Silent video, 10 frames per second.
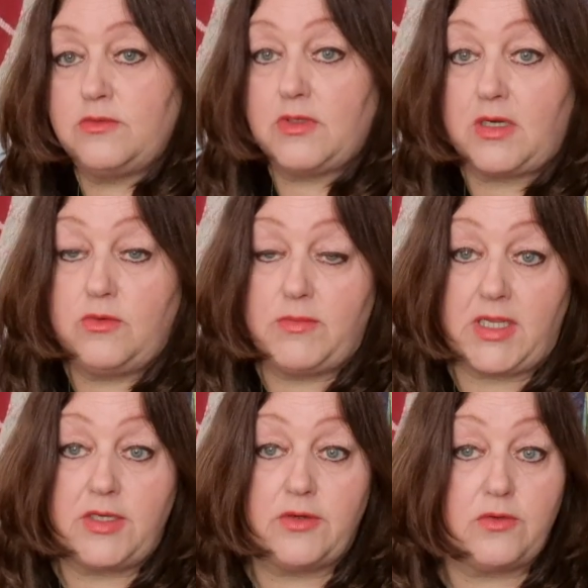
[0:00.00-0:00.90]
whom
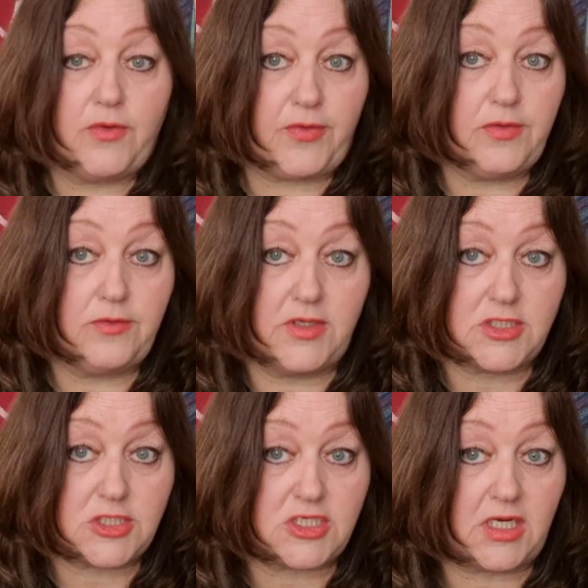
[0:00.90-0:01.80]
I know through
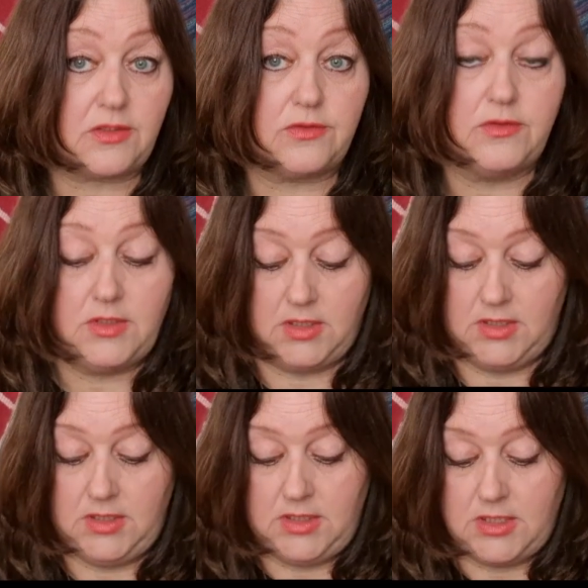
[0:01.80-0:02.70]
this channel,
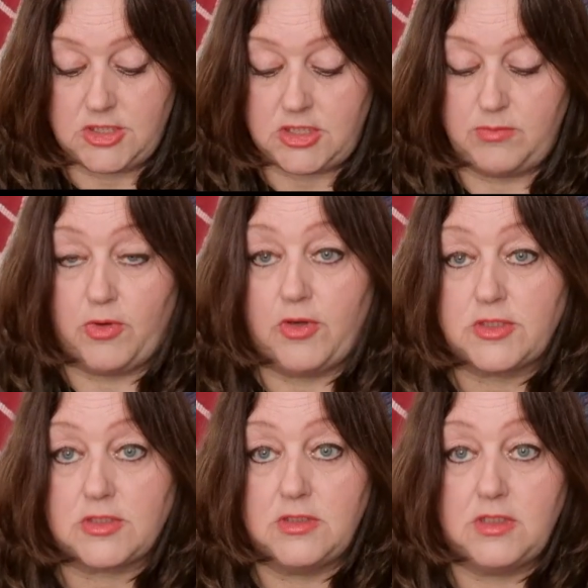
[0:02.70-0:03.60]
she
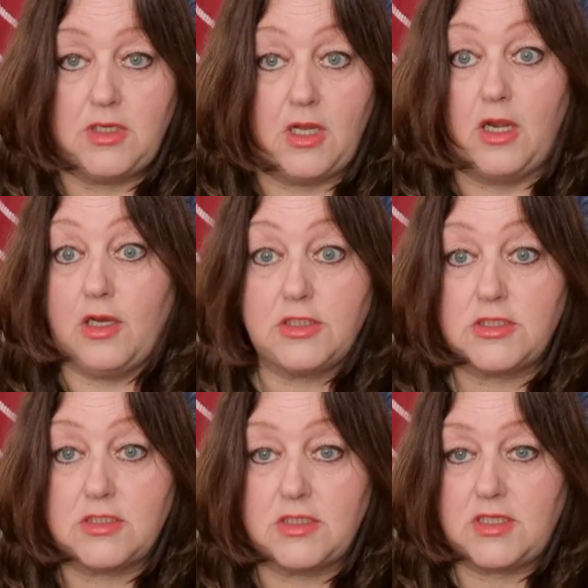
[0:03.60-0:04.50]
bought a
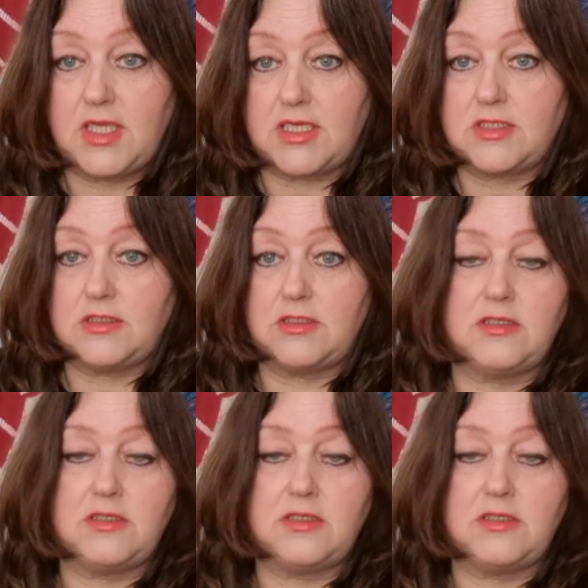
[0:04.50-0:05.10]
lot in that